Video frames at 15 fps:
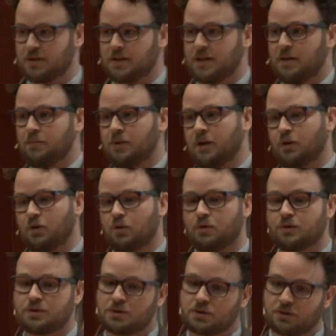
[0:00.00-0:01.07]
the campaign
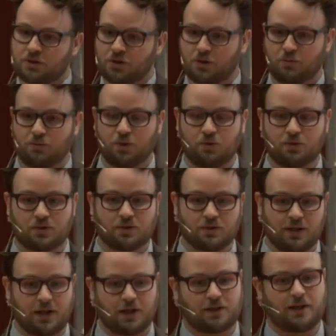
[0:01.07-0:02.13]
goals to compute the